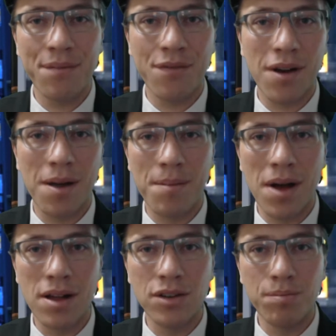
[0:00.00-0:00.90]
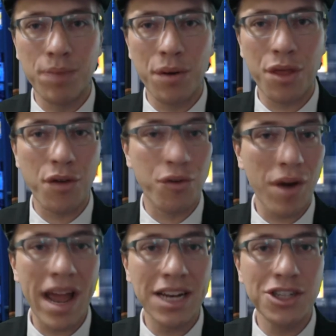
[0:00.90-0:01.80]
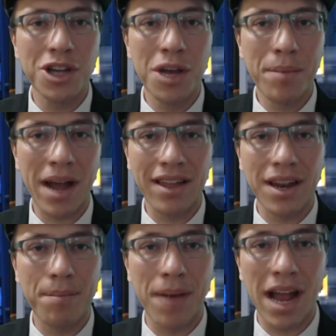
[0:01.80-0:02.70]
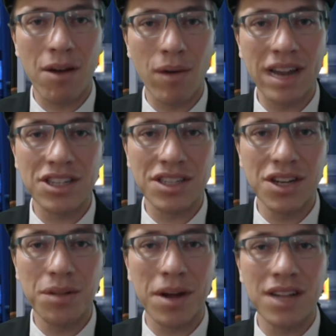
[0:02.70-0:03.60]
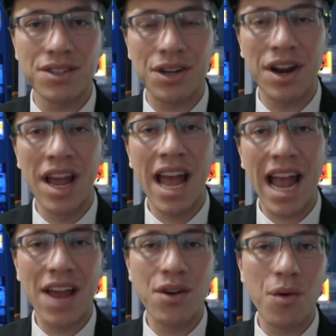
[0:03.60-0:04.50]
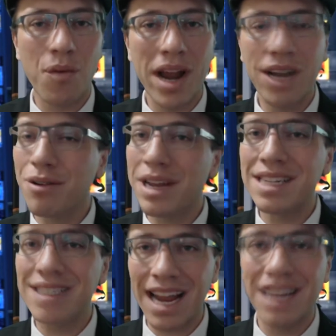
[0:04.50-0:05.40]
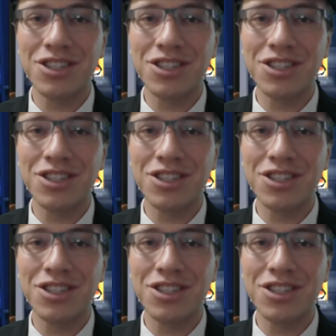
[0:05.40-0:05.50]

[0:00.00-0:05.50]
from both Dredge, piloted by Raging Tilt Monster, and Red Green Titan